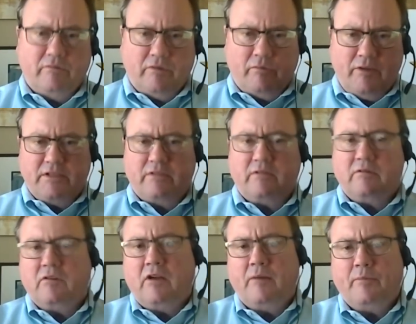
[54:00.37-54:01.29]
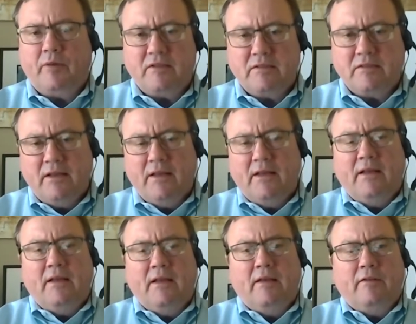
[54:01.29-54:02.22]
recent companies
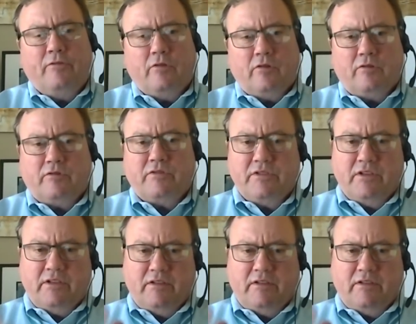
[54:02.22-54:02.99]
for just